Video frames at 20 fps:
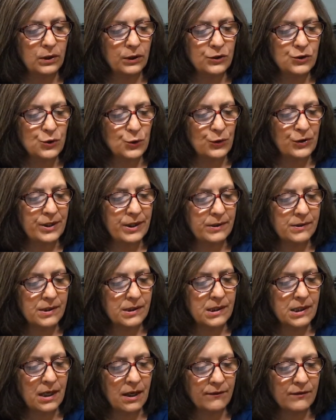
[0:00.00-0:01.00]

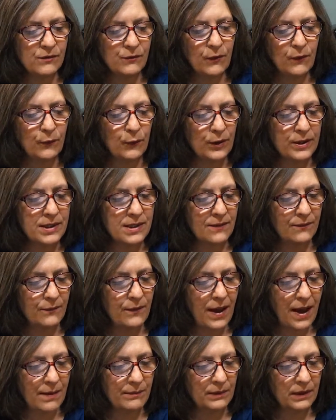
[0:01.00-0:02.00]
luxurious gifts for friends and
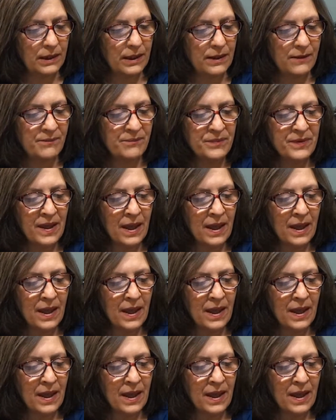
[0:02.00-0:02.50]
family.